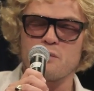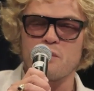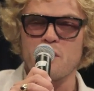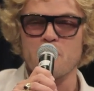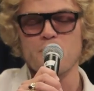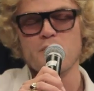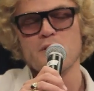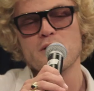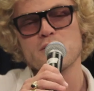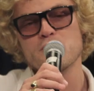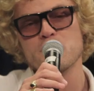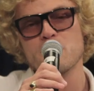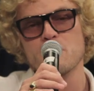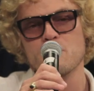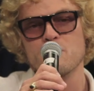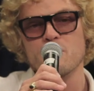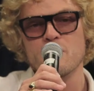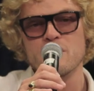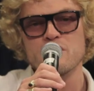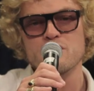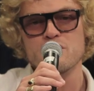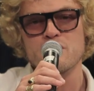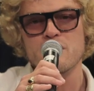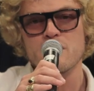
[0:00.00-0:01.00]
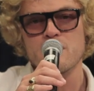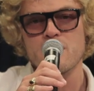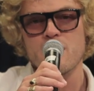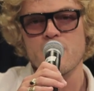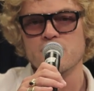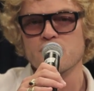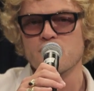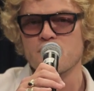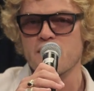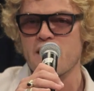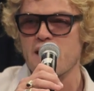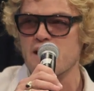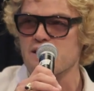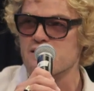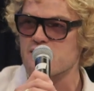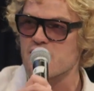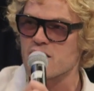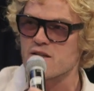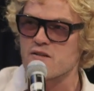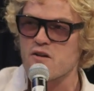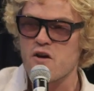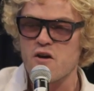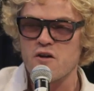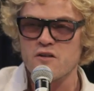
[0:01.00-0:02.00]
Well, we'll do it with today's
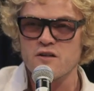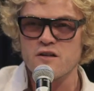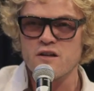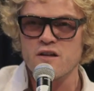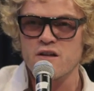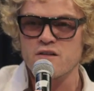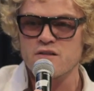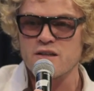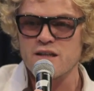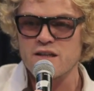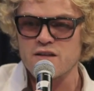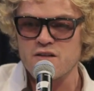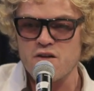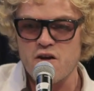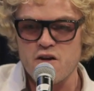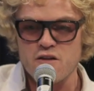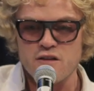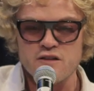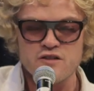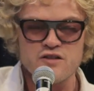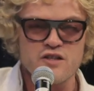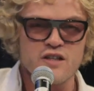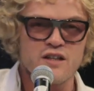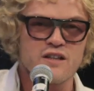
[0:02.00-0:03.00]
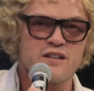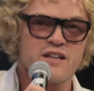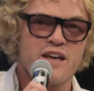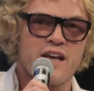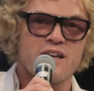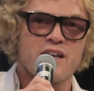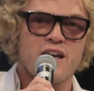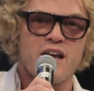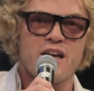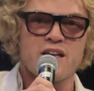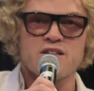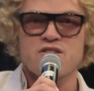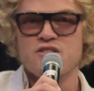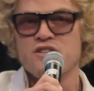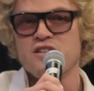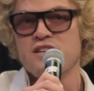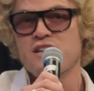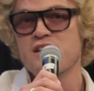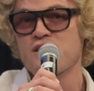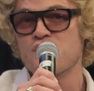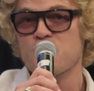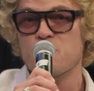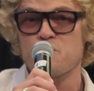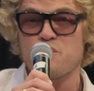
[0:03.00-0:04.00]
technology, the
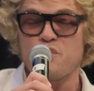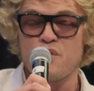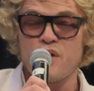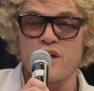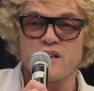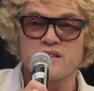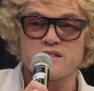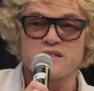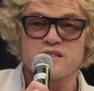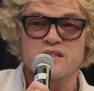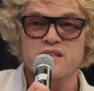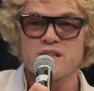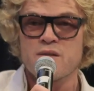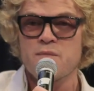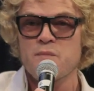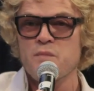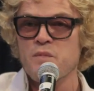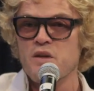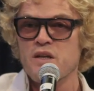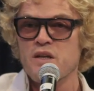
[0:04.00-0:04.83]
engineered prints.